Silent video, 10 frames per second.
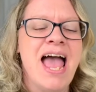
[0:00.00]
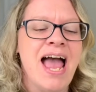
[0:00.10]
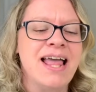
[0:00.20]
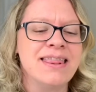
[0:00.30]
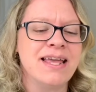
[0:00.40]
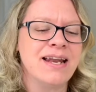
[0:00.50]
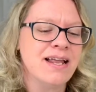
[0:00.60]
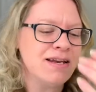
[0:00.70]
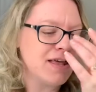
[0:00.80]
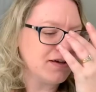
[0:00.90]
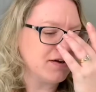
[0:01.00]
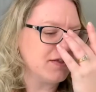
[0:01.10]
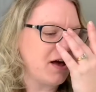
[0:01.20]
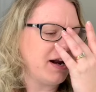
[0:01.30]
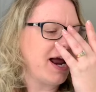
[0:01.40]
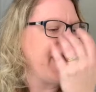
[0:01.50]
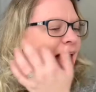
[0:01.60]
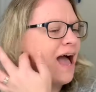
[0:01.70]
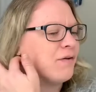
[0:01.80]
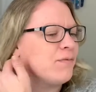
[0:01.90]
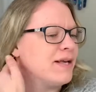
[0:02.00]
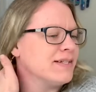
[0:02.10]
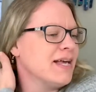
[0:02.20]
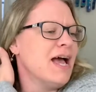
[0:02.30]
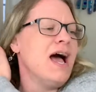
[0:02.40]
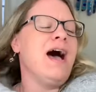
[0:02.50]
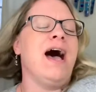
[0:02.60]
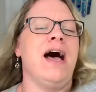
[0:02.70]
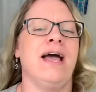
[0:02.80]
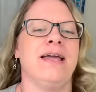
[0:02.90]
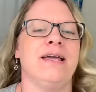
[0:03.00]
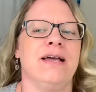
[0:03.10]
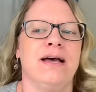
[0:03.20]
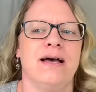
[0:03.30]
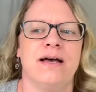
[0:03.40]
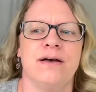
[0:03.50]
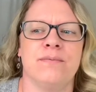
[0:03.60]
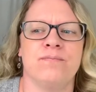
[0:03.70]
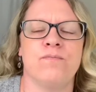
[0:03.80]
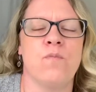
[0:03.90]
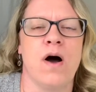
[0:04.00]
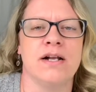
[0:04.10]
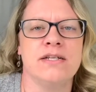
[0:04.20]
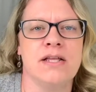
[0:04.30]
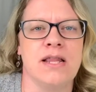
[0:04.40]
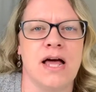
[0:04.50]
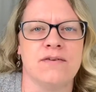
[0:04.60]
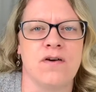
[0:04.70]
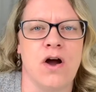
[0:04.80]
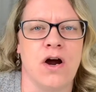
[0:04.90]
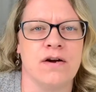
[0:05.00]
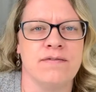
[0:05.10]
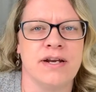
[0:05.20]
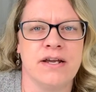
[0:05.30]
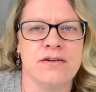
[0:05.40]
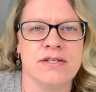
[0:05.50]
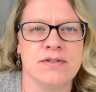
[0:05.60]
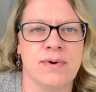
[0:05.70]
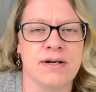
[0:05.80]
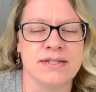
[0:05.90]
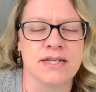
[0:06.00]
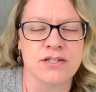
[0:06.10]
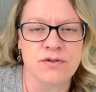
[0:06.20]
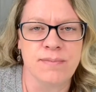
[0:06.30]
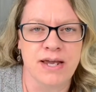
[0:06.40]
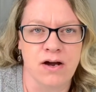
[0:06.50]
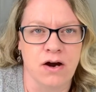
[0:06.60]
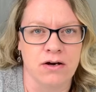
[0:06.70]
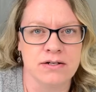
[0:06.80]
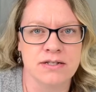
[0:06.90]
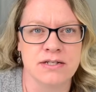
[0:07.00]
And then another thought I had was I watch a lot of card videos as well because I do make cards.